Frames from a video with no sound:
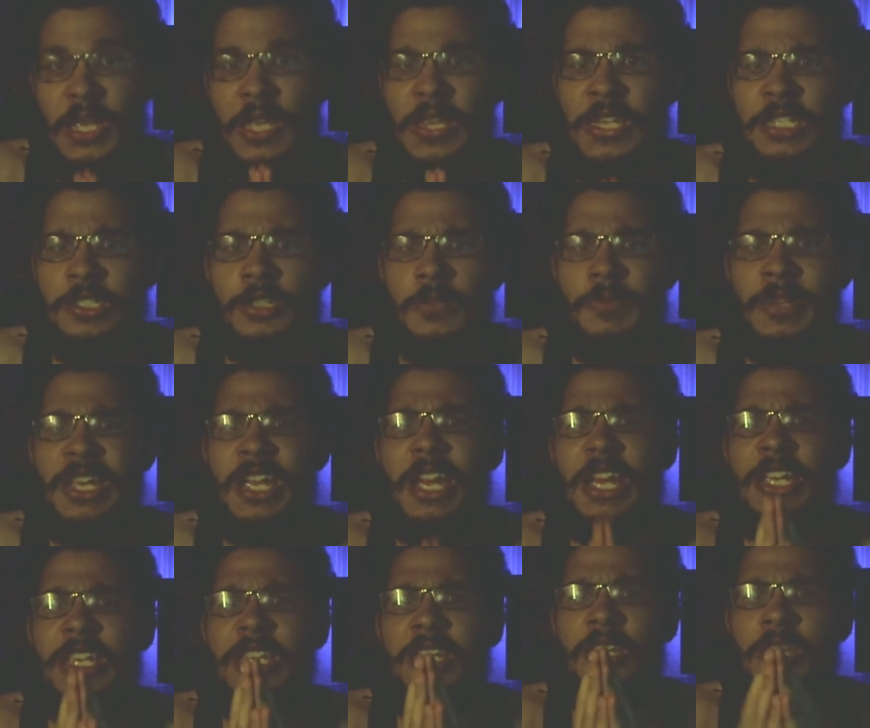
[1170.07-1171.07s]
This would be
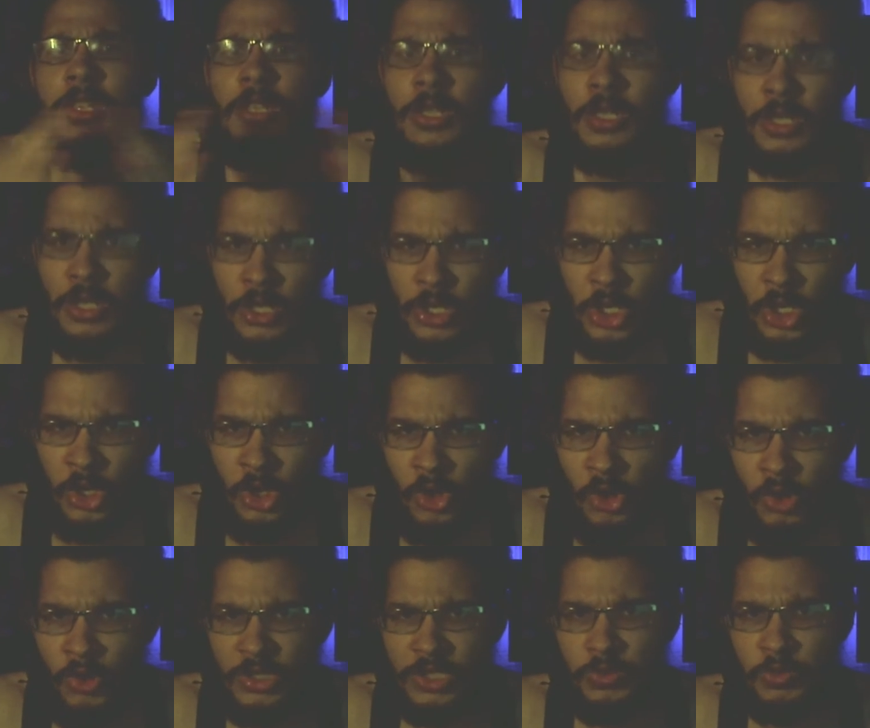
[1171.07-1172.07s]
a
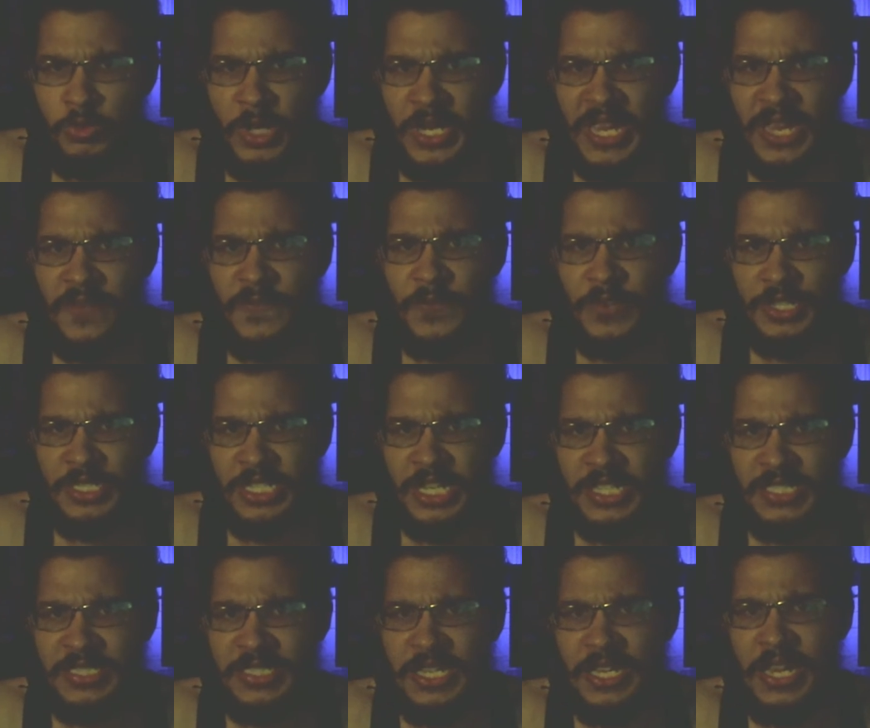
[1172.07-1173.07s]
huge win for
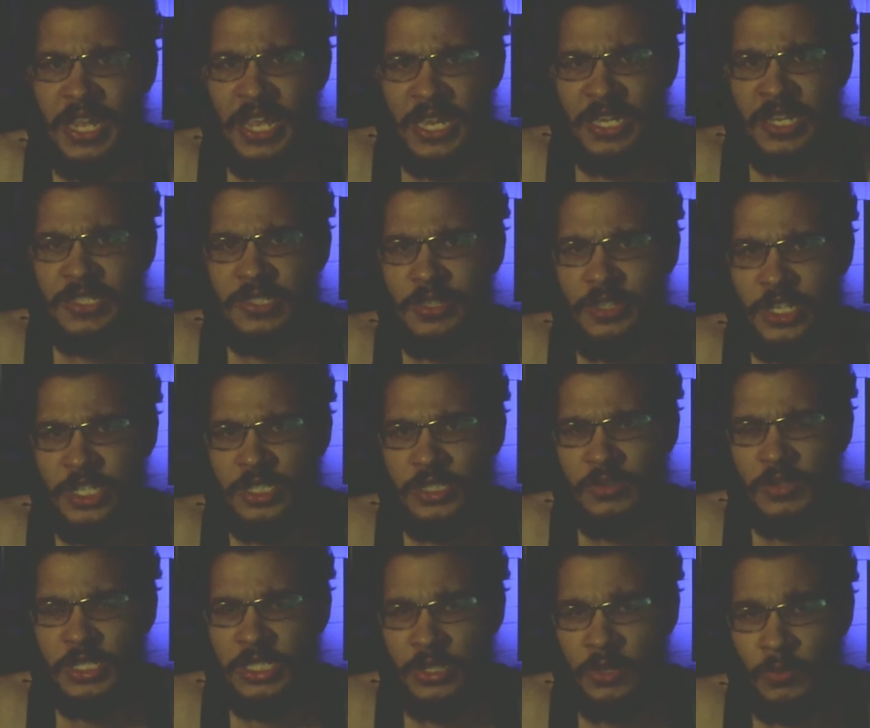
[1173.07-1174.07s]
Dustin and his
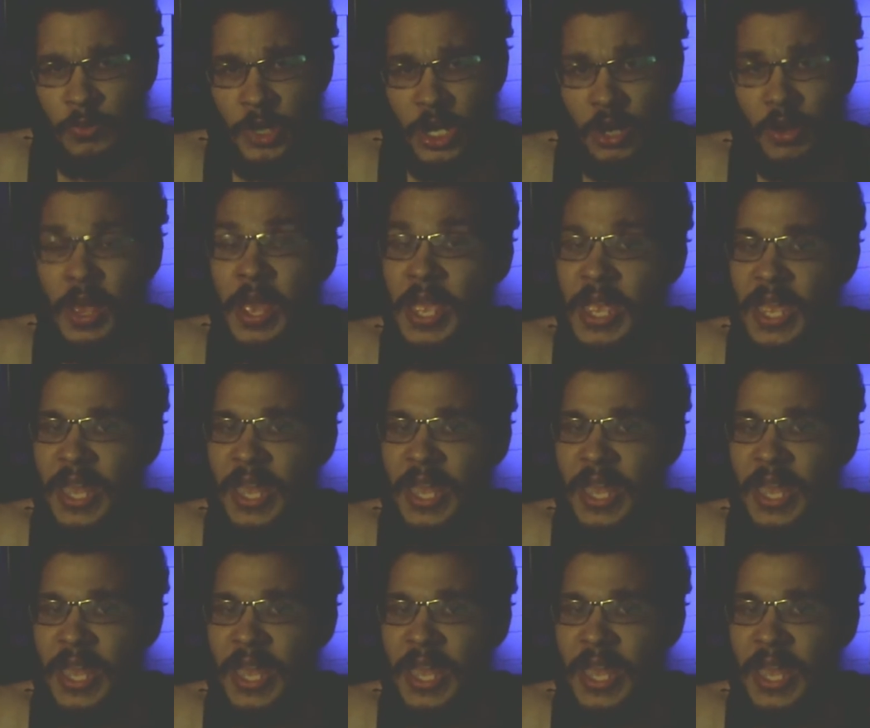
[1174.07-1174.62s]
illustrious career,